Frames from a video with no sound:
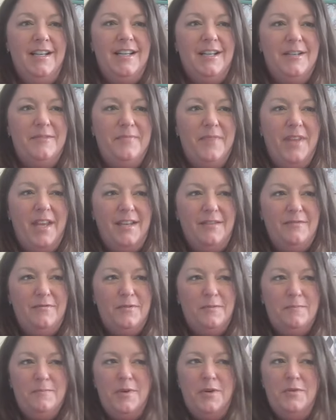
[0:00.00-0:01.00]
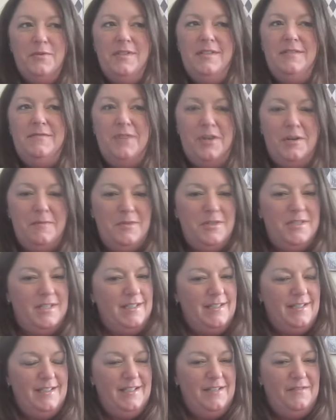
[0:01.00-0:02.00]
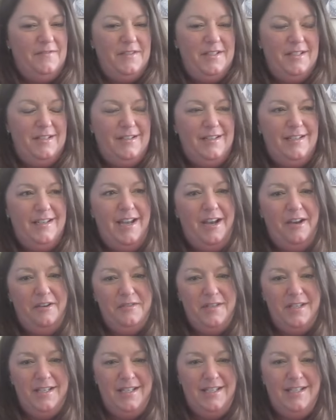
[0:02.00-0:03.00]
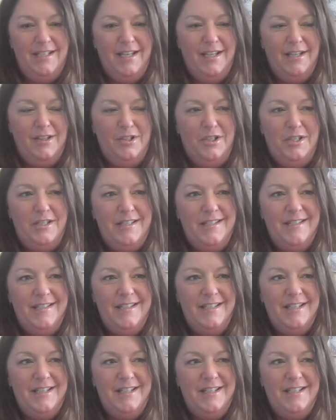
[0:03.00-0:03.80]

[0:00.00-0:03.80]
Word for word: Um, and for most farmers, that's definitely not how any day looks.